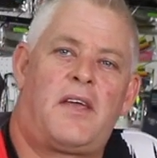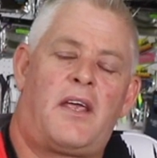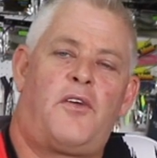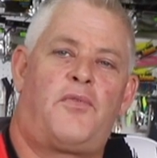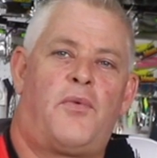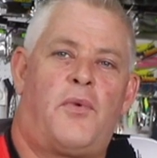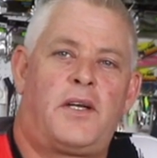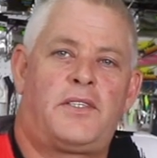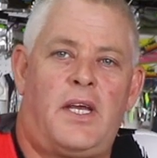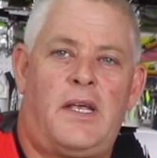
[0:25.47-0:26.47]
Thank you for
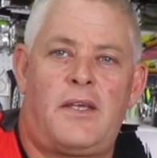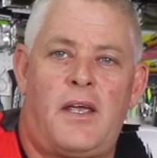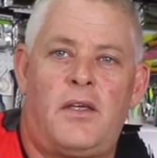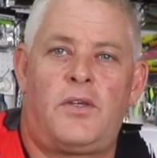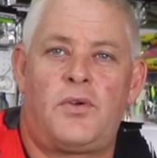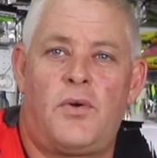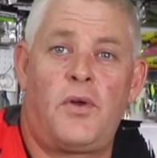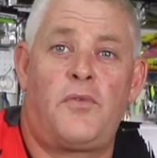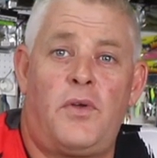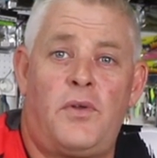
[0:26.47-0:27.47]
watching. Thank you to
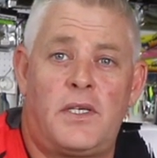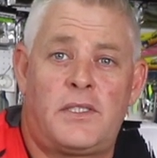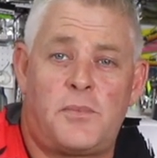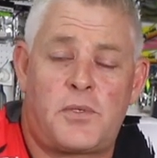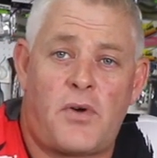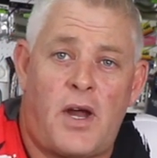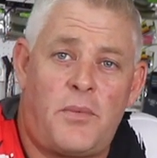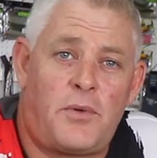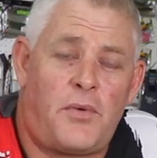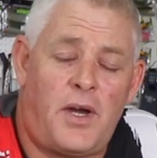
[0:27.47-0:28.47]
all of you that
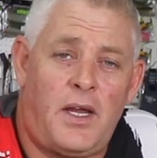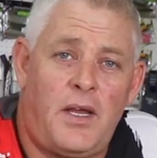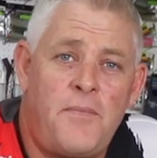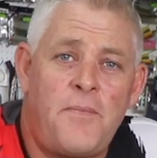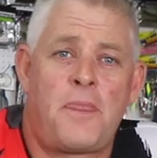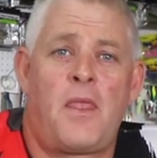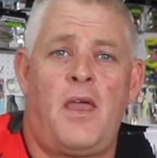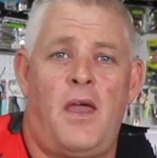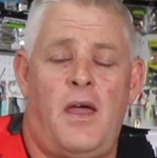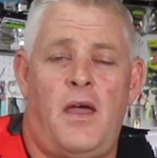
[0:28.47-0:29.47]
subscribed already.
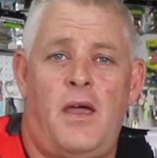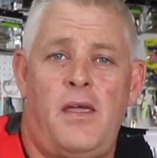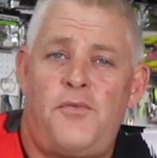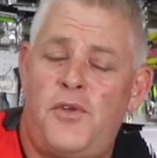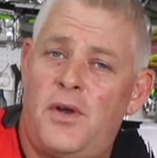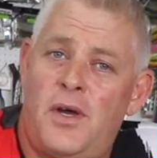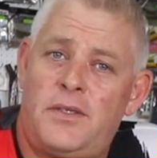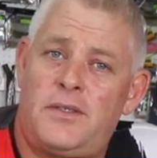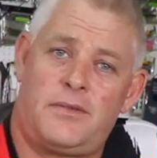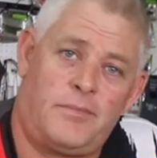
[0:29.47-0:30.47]
If you're
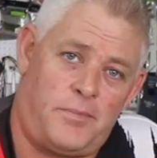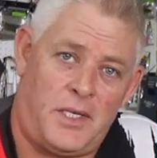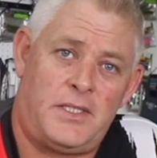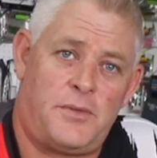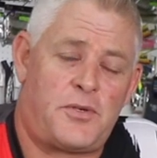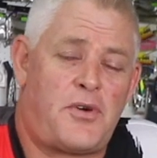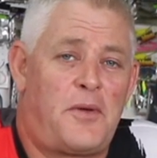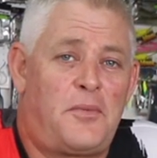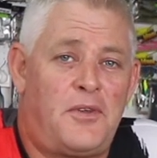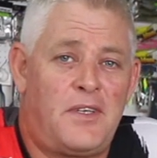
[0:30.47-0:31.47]
not, please
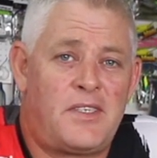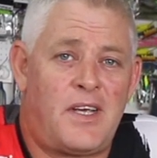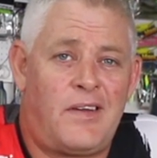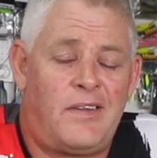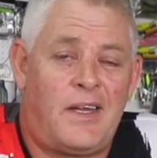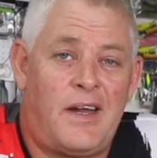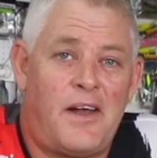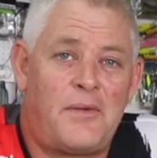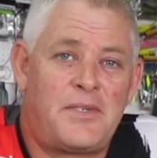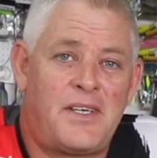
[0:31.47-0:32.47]
subscribe to the channel. That
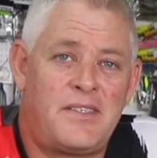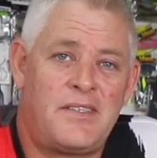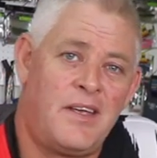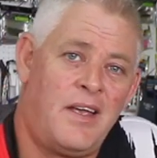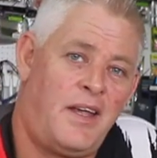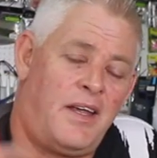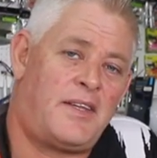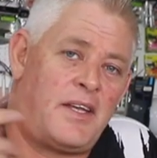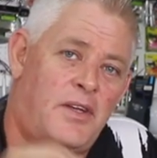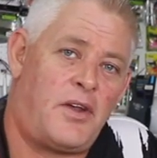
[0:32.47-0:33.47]
helps us.
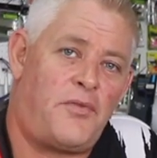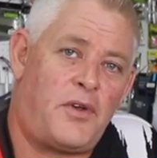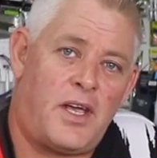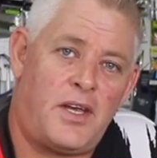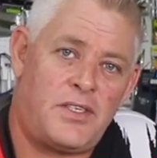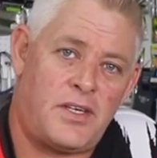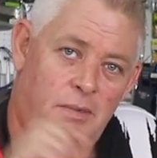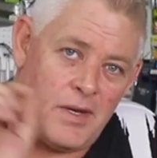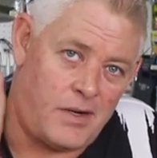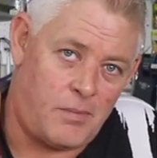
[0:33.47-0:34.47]
Hit that
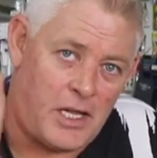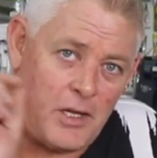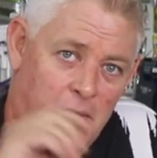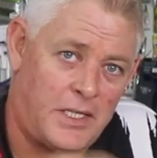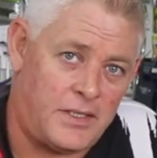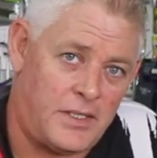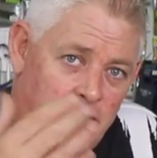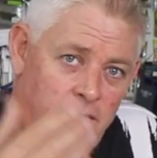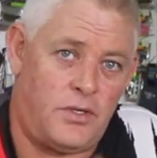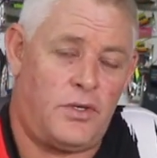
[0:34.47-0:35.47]
notification little bell
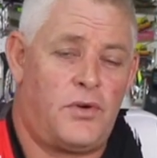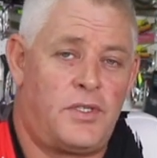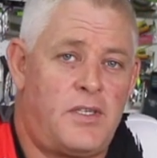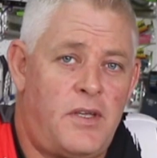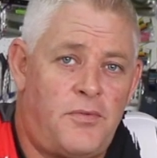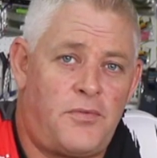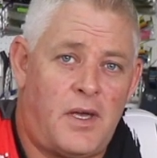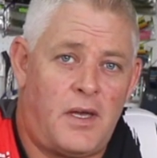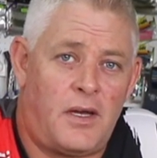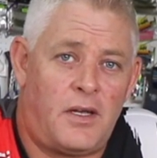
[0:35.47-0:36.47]
button to receive
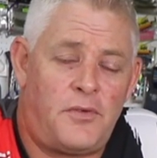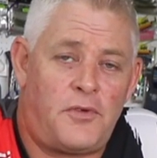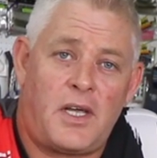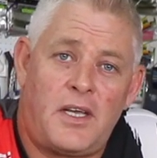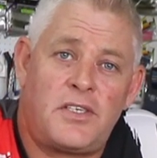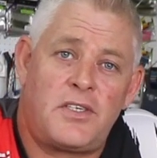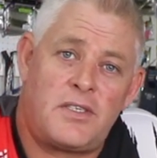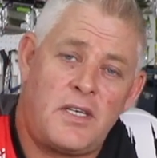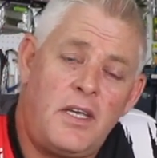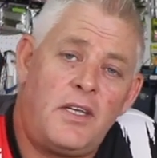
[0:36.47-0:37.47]

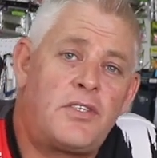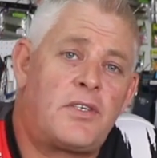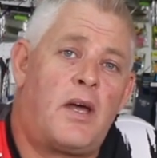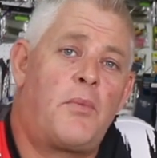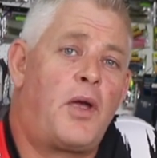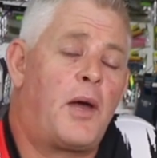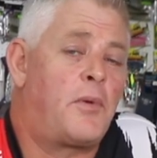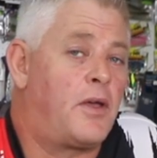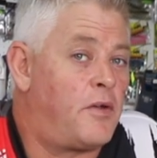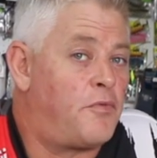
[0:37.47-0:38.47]
notifications each time we
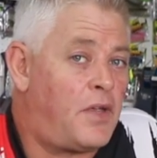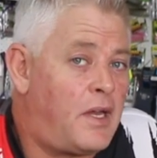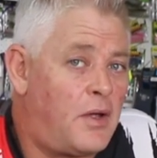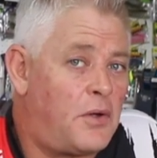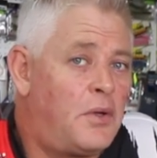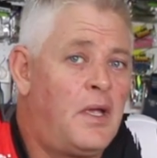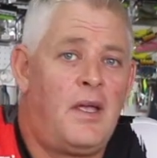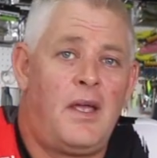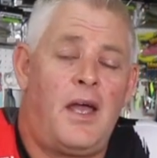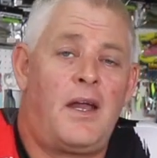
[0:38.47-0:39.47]
upload a video,
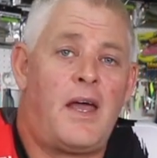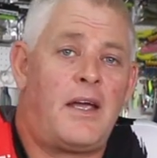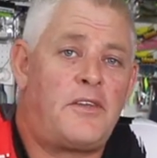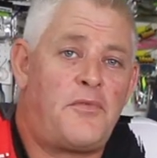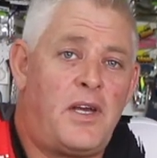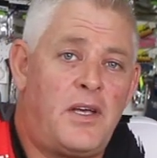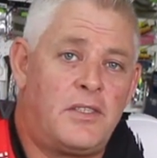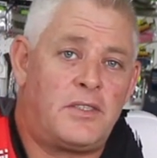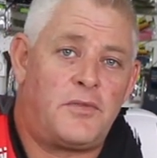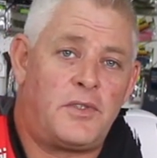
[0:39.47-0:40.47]
and like the
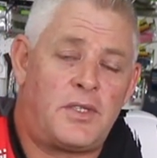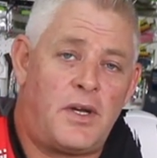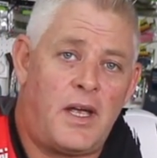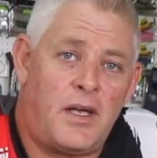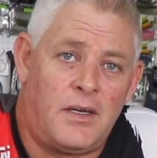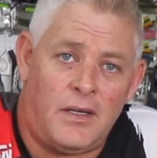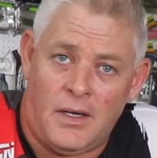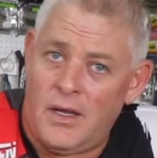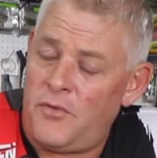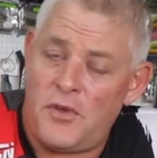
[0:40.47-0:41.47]
videos
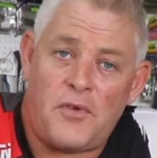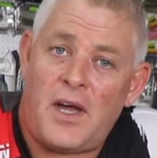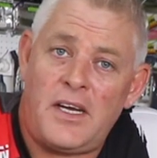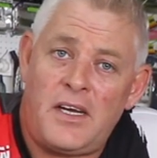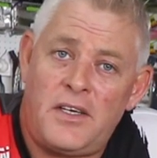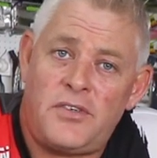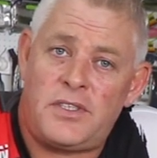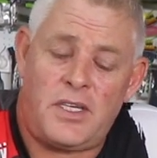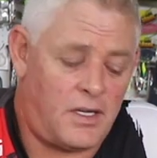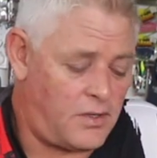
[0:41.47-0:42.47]
if you find it
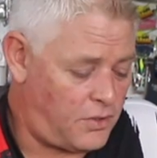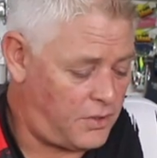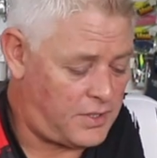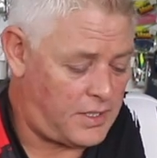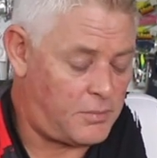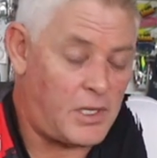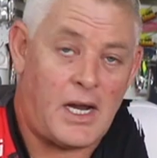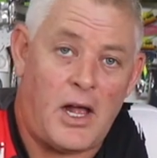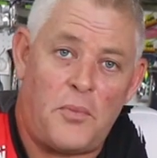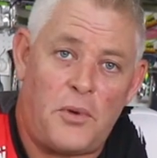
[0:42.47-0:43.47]
interesting or you think it
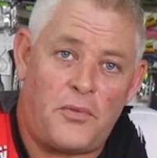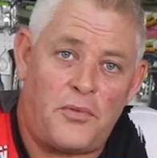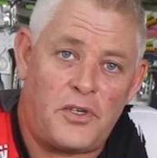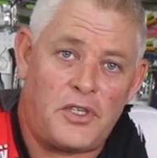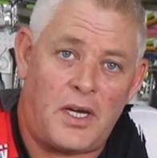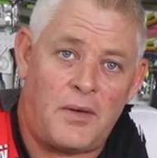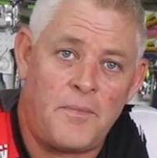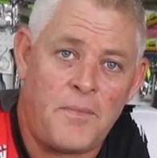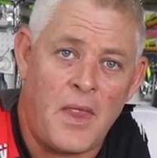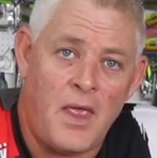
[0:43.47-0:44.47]
might help your fishing,
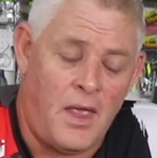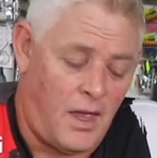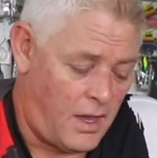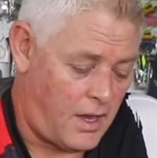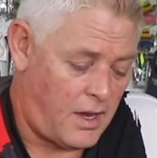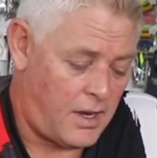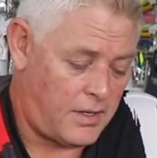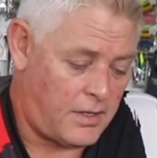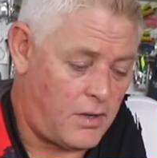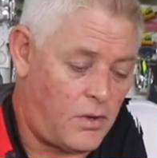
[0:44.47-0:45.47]

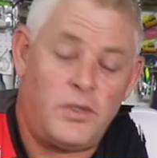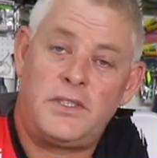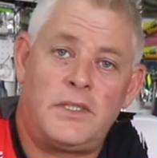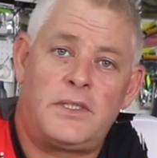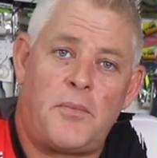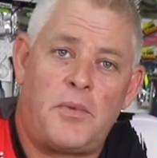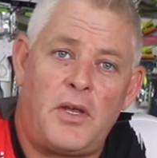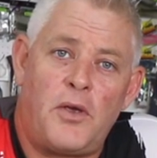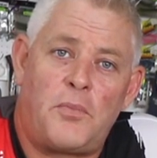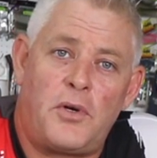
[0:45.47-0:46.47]
and or it's just
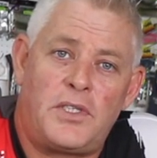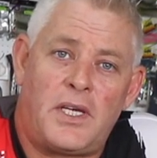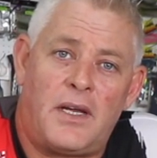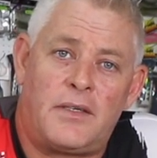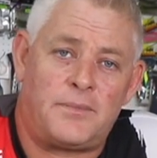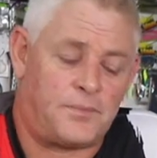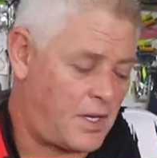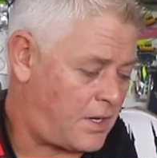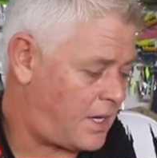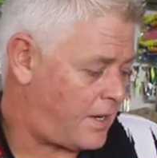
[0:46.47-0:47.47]
something you appreciate.
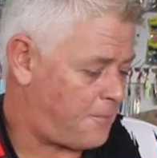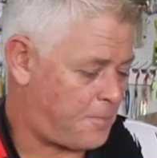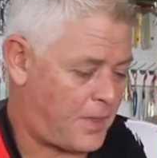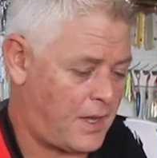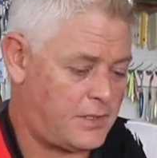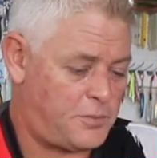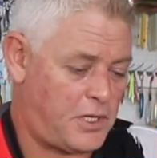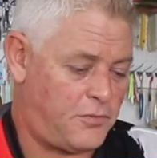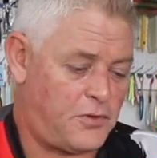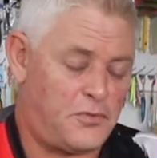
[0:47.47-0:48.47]
Okay, it's
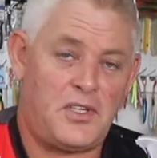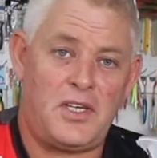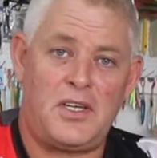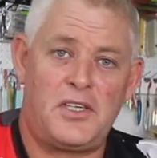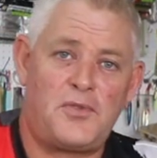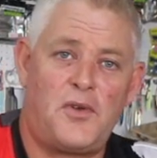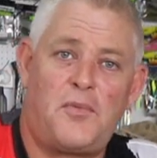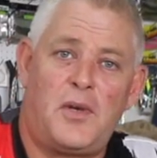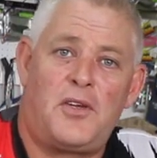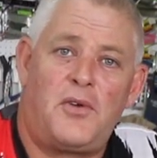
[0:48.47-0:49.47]
been 15 years
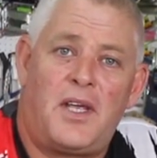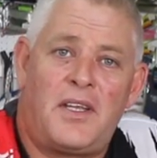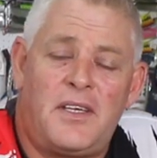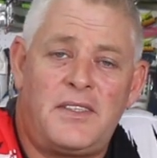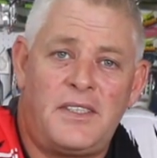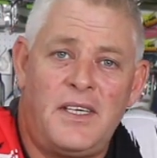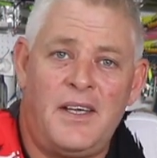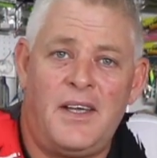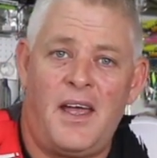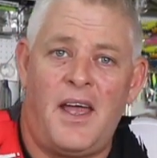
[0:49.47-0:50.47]
we've been doing this
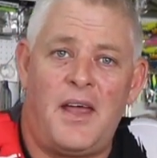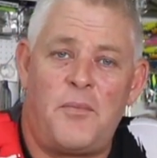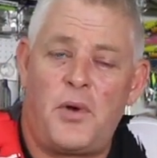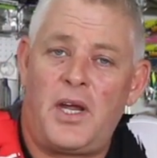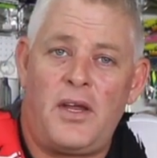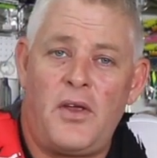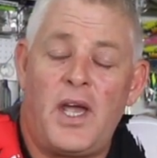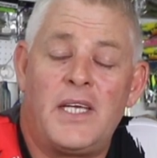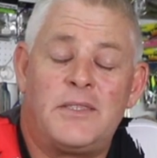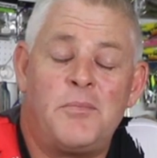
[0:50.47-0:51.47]
and bringing you
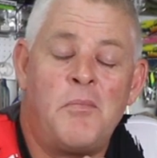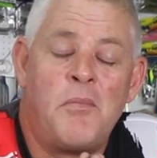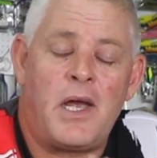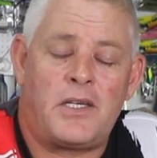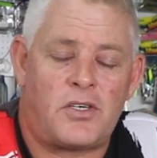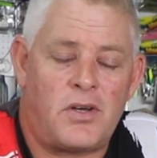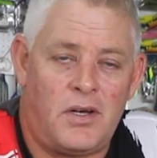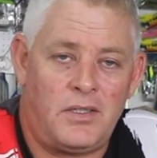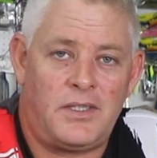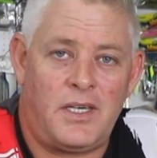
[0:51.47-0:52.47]
as much
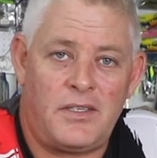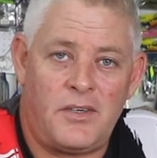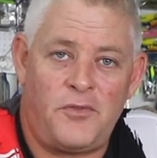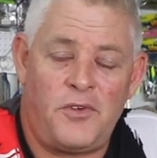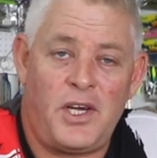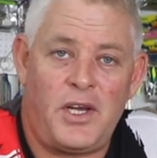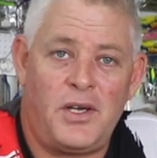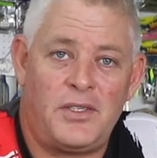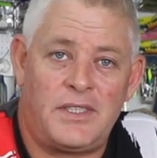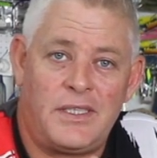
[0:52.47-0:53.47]
content and
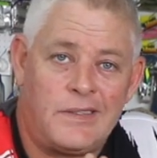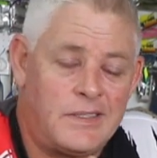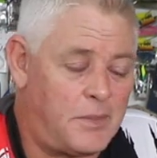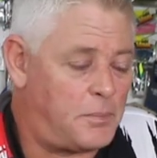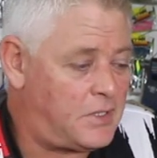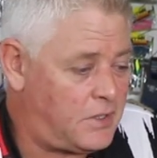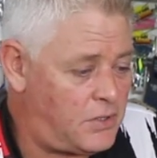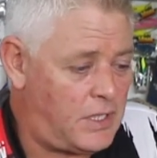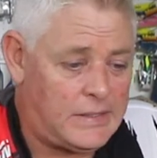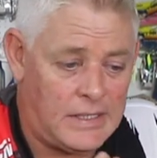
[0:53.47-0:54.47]
videos and tips and
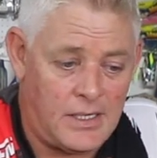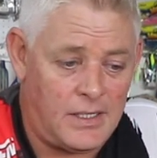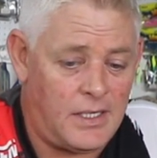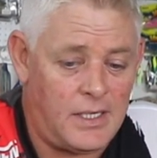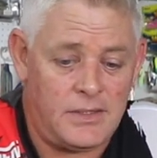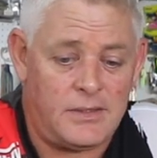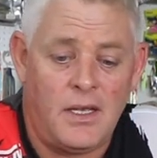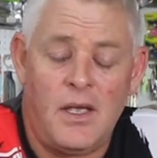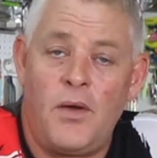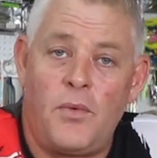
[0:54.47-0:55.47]
tricks and ideas
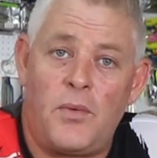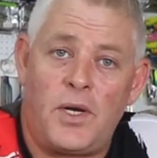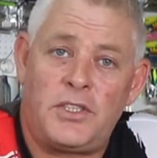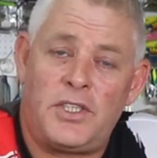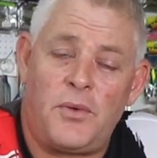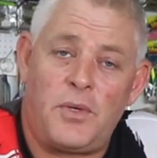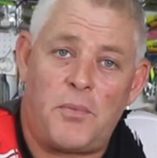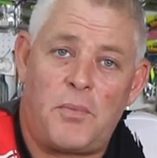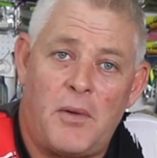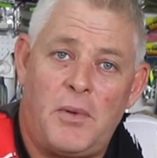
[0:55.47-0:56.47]
we want to share with
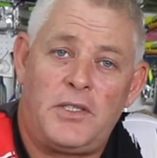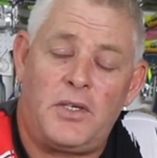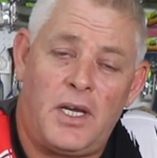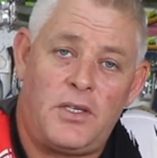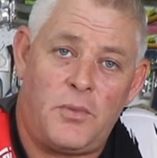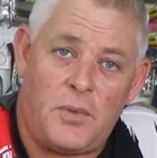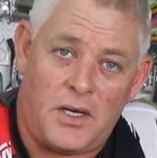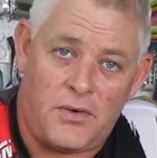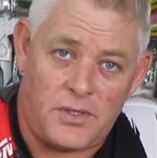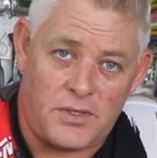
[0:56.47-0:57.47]
the public to get you
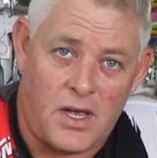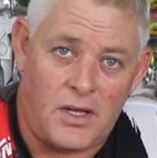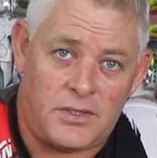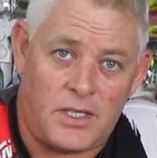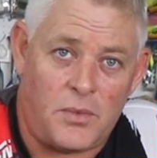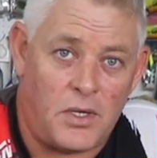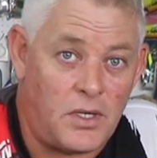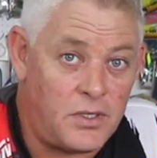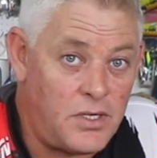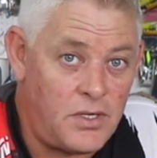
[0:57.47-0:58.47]
better results, and we'll
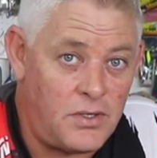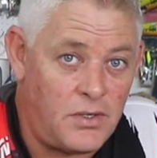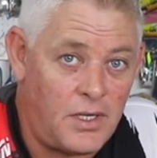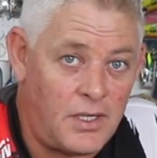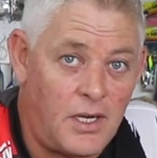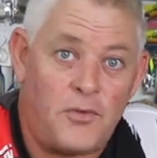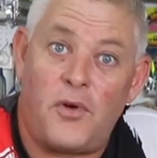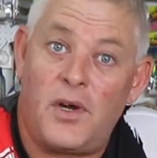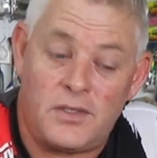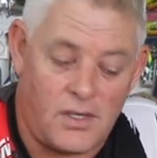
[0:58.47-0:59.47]
continue doing that
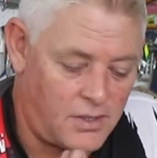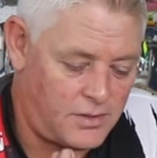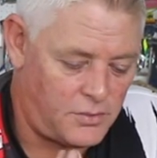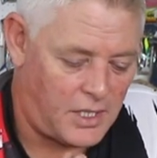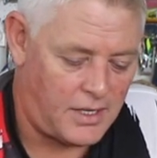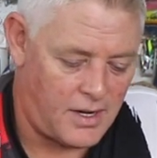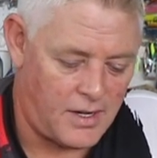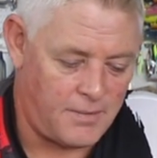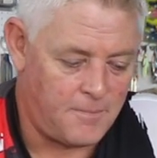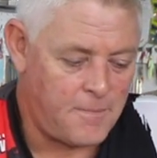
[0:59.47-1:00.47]
for as long as we
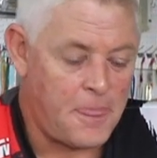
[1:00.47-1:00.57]
can.